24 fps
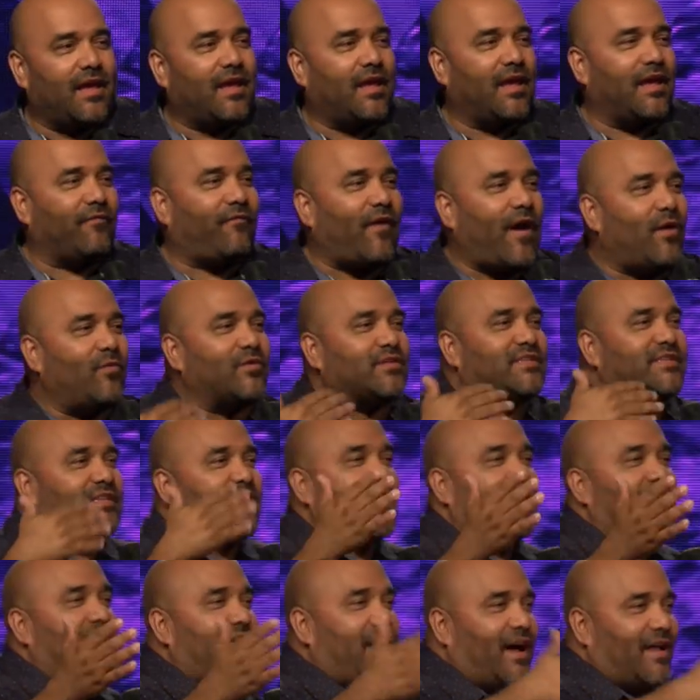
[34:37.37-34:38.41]
do. If I was
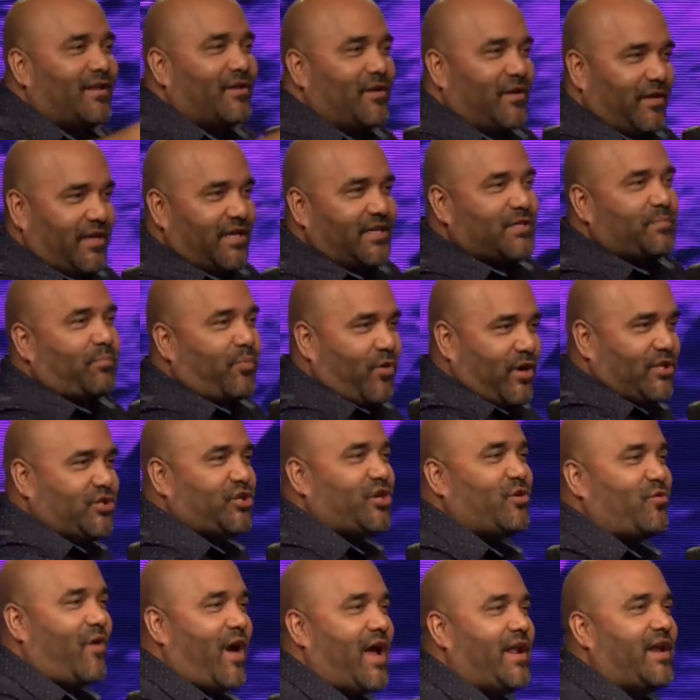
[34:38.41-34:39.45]
sitting under this
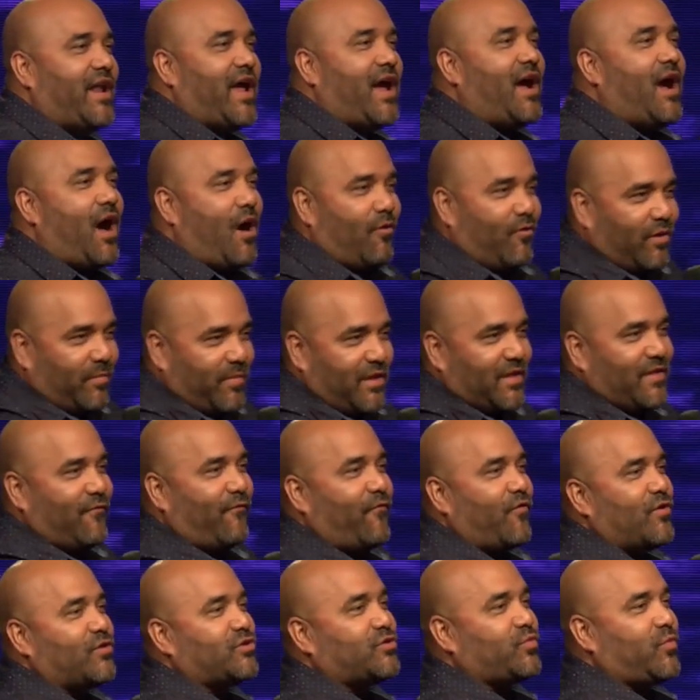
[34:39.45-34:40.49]
preaching right now, I would be the
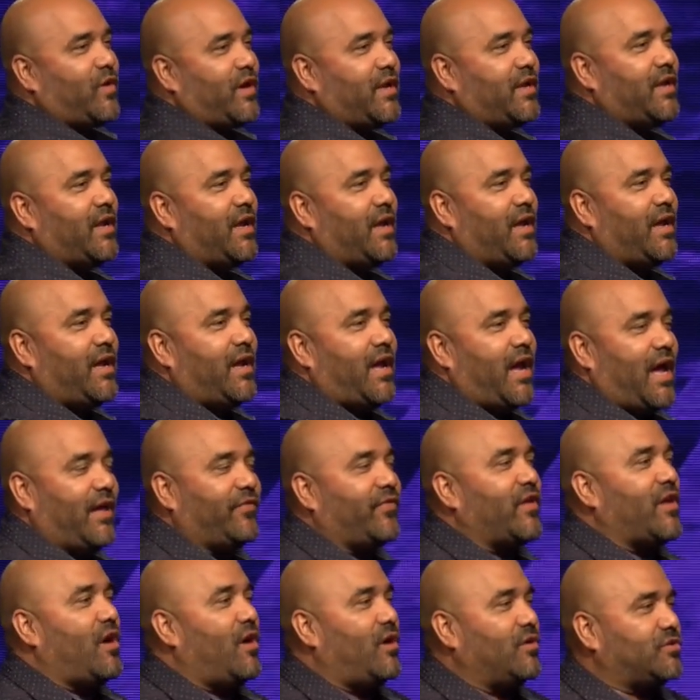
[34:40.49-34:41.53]
first one at
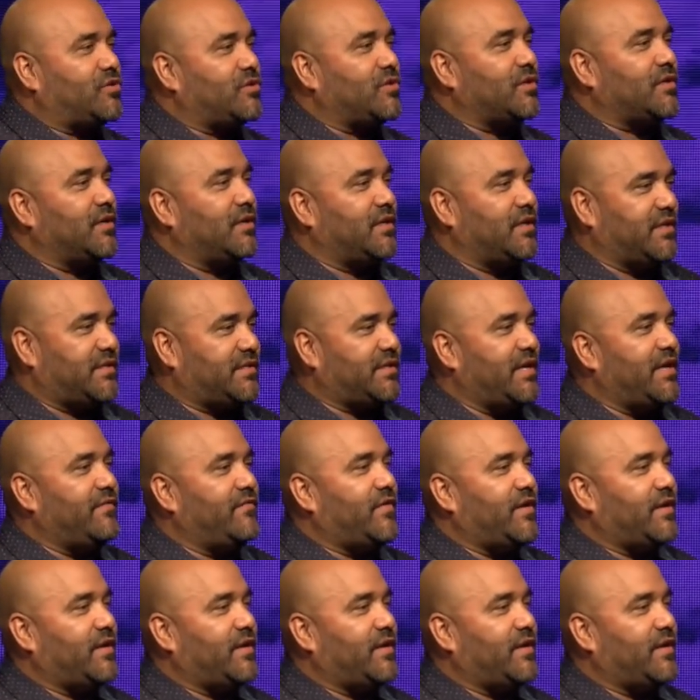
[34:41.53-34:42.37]
the altar this evening.